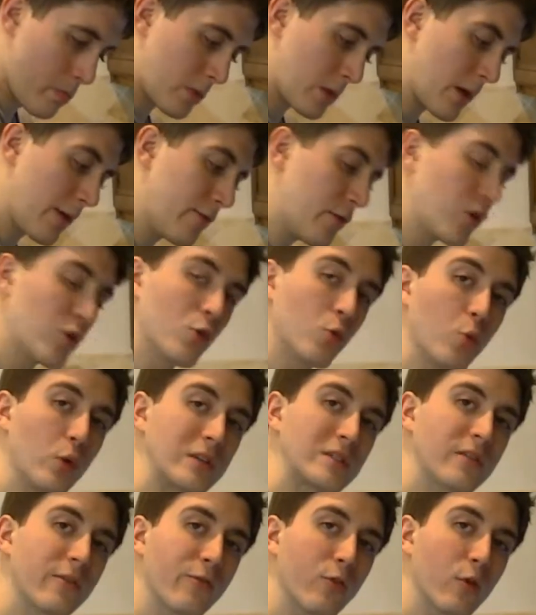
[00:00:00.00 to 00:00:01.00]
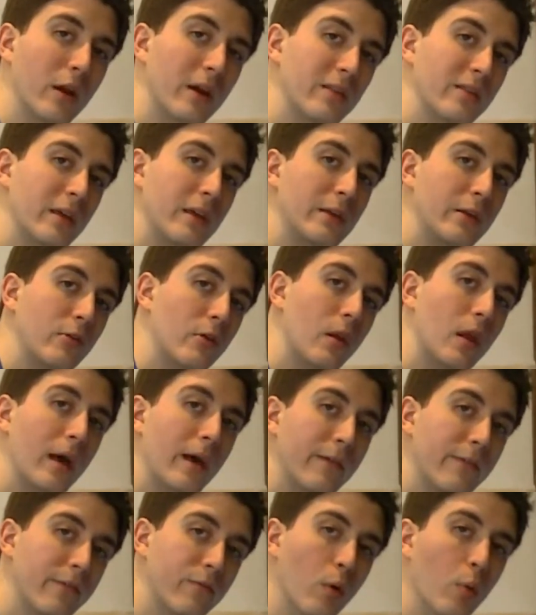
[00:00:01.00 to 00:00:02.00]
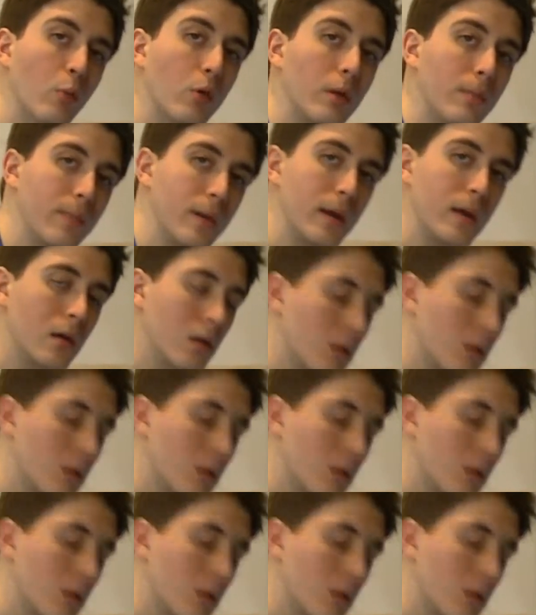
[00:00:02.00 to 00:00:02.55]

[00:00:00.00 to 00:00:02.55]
if you could whisk for anything in your life, what would it be?